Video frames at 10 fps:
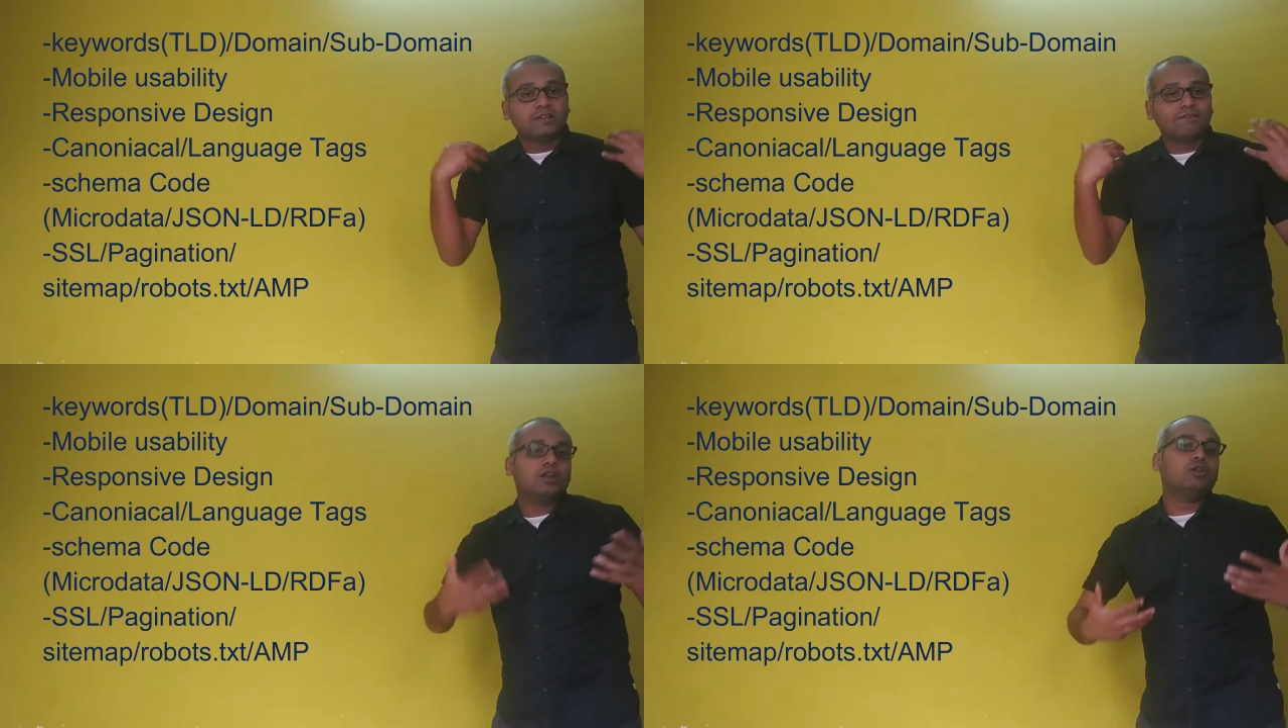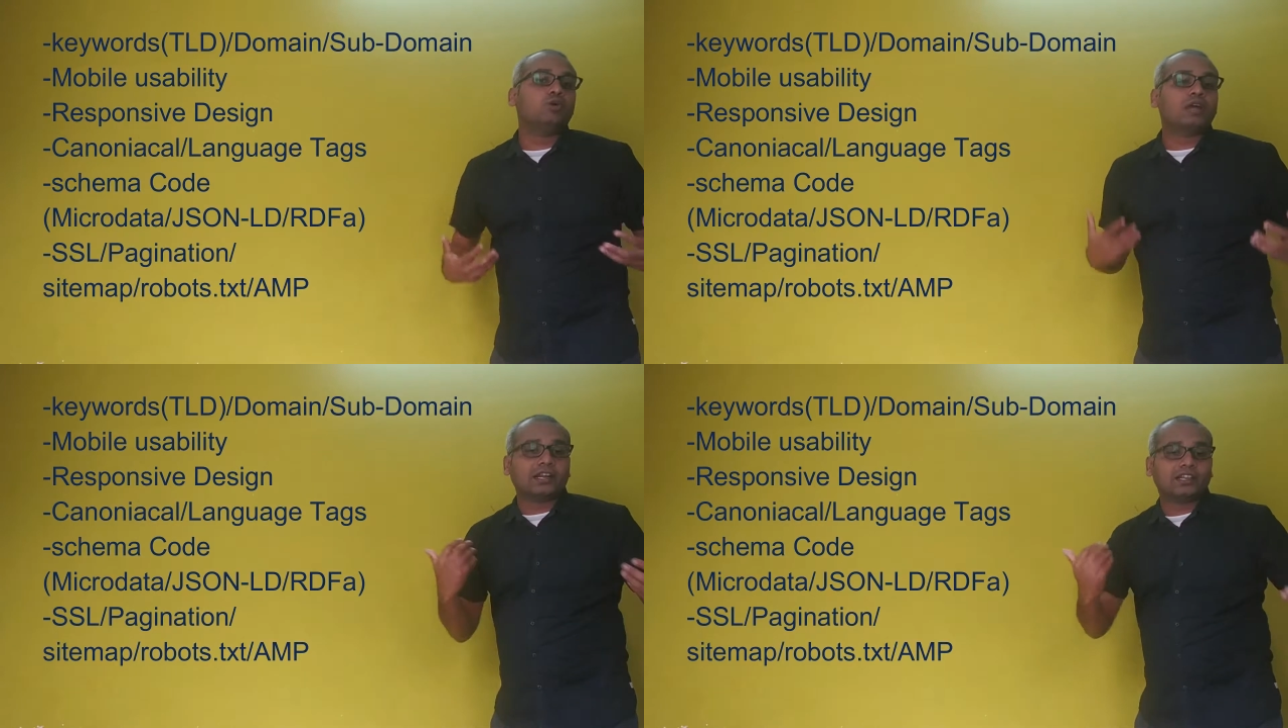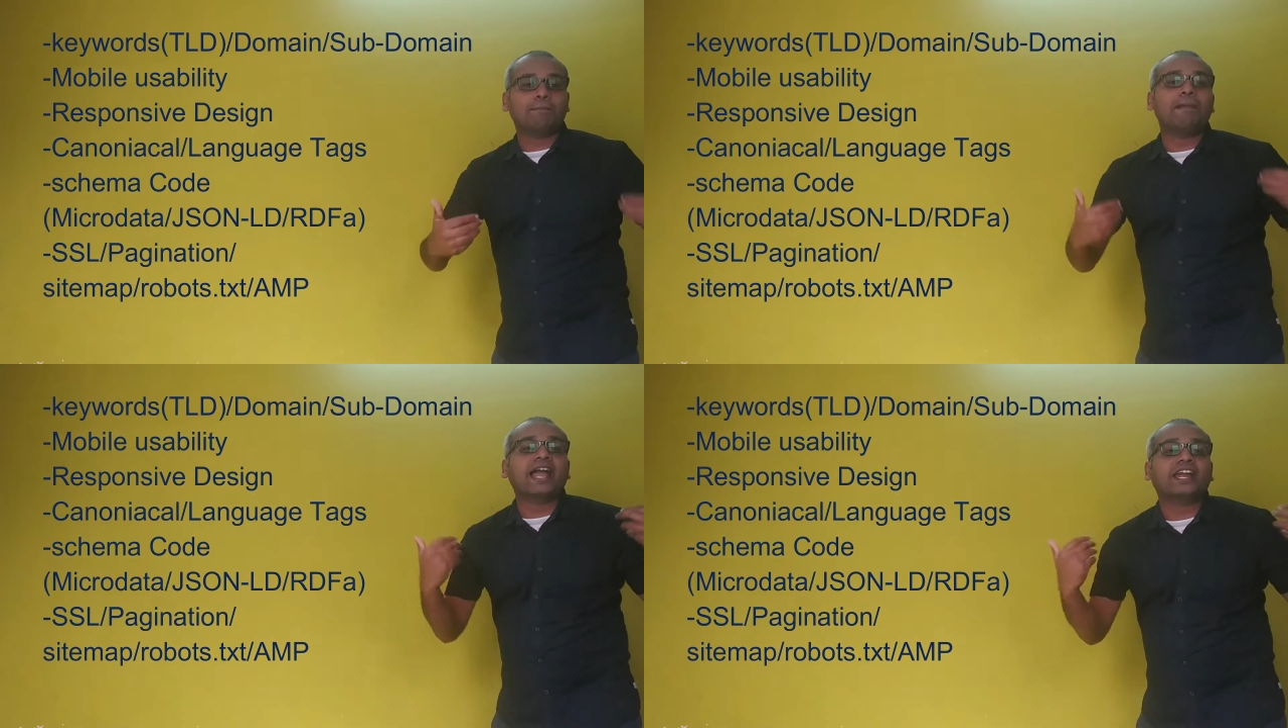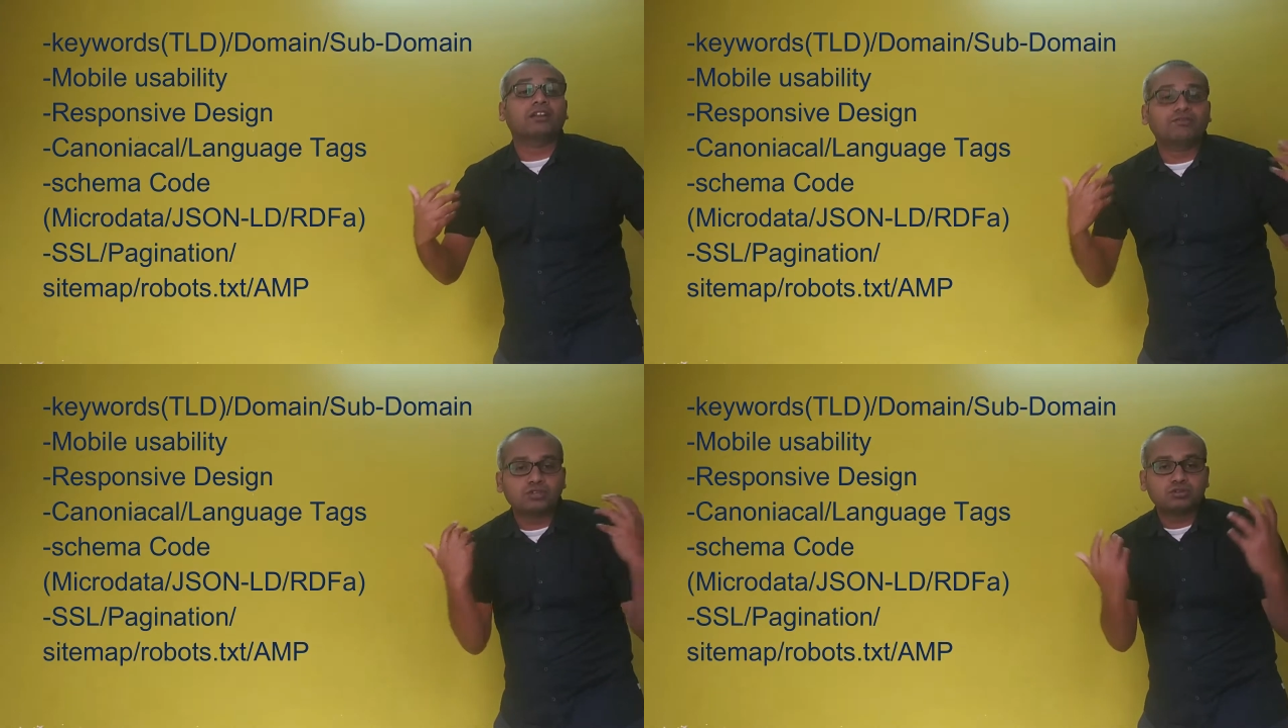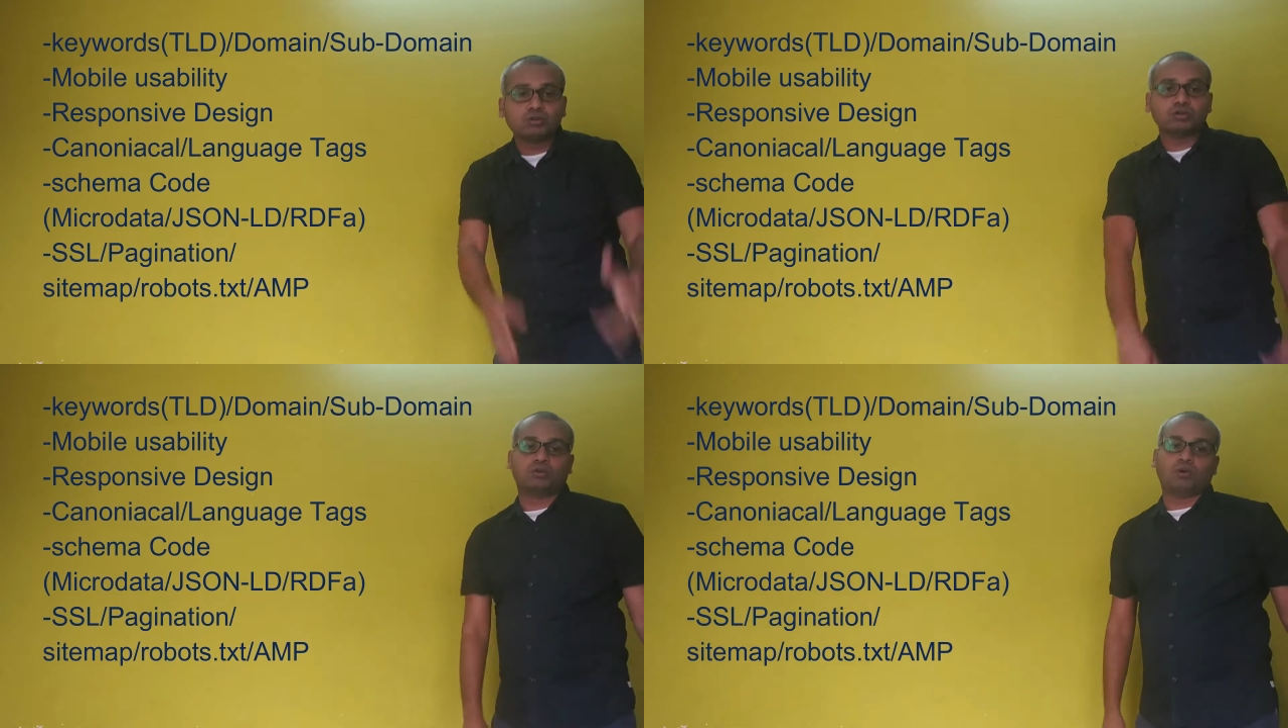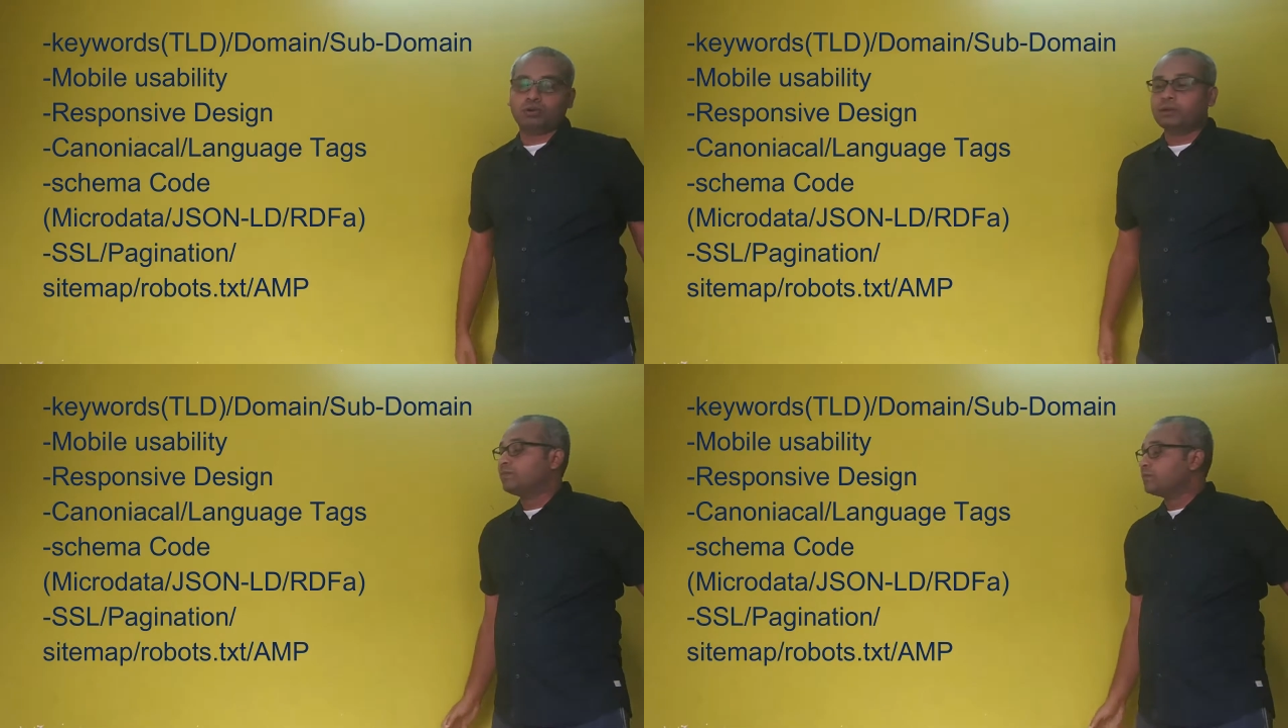will look at the back end of the source code.